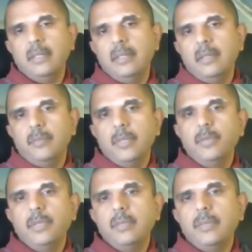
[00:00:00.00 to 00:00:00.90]
But if you
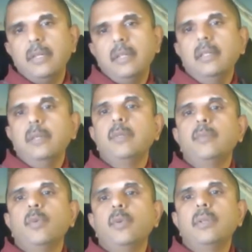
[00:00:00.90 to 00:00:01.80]
think about it a little bit
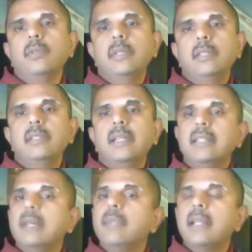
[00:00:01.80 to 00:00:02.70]
more, it's not
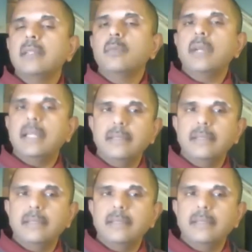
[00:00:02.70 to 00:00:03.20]
that black and white.